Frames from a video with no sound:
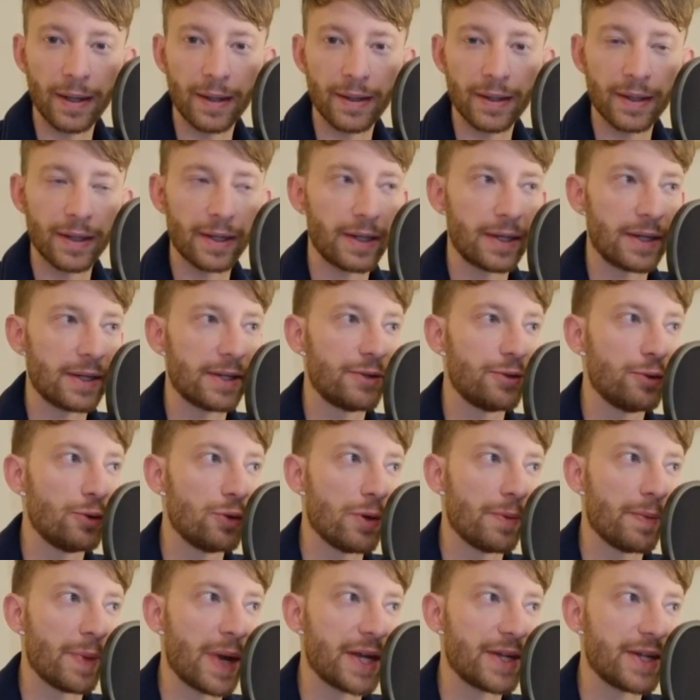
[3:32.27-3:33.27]
do you
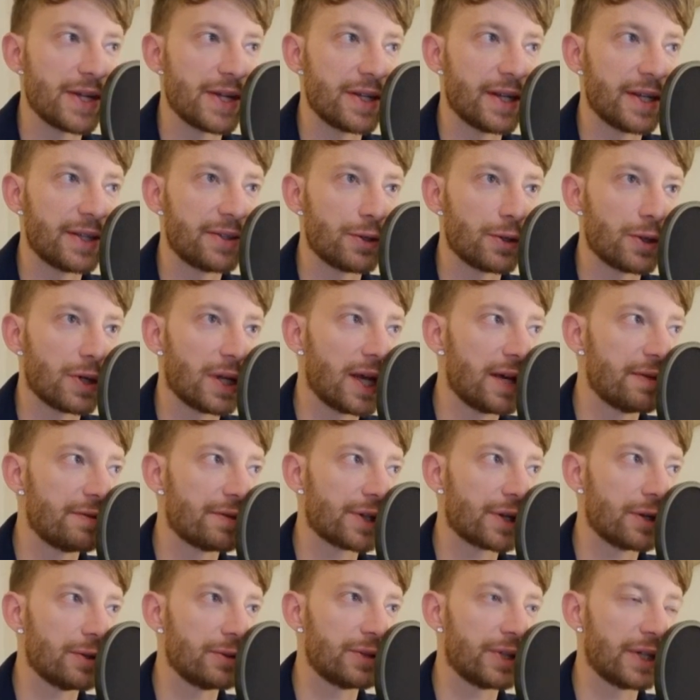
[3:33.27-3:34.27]
imagine that your life's
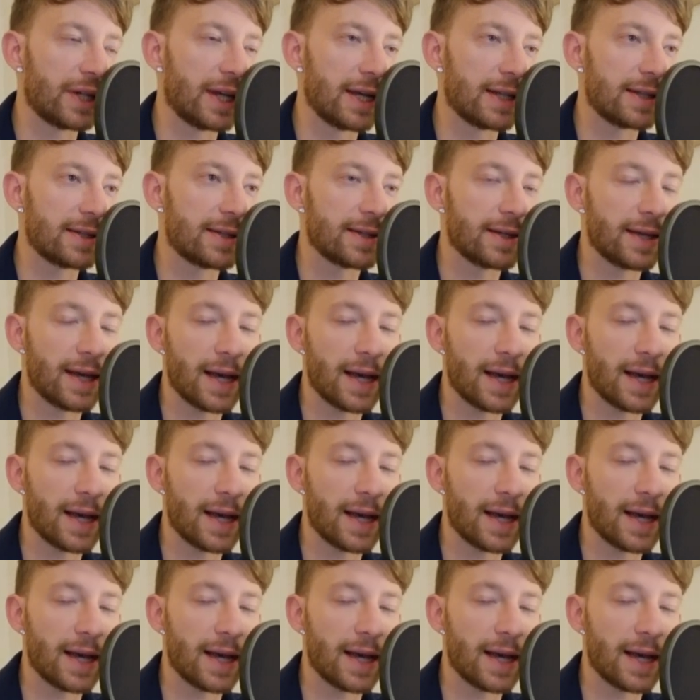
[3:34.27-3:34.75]
going to get?